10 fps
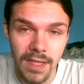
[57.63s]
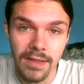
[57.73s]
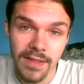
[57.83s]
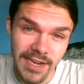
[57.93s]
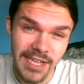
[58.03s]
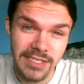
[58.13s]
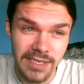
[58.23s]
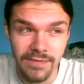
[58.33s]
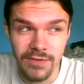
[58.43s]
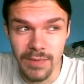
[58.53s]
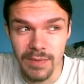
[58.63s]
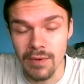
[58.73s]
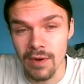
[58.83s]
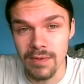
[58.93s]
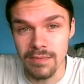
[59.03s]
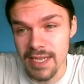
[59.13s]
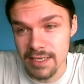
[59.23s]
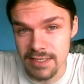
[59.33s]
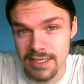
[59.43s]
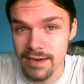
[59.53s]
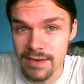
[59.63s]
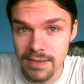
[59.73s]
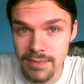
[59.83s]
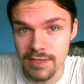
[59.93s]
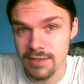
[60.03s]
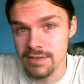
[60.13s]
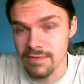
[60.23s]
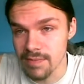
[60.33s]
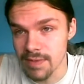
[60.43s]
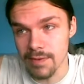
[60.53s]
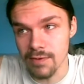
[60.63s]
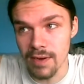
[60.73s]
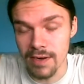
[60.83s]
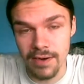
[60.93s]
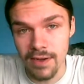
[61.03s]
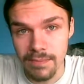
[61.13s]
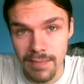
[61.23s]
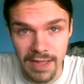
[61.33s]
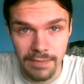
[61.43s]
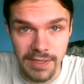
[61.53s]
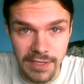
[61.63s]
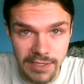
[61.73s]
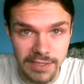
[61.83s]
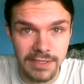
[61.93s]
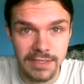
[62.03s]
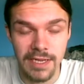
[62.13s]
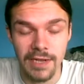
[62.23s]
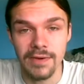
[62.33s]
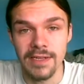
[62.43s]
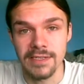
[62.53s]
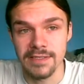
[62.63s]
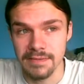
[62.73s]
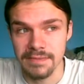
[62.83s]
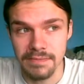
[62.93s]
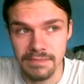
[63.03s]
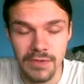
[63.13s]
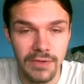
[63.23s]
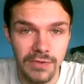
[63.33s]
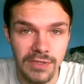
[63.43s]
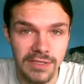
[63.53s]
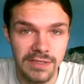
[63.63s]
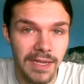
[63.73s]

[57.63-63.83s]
That doesn't have to be a problem necessarily, because even people who are not mathematicians nowadays use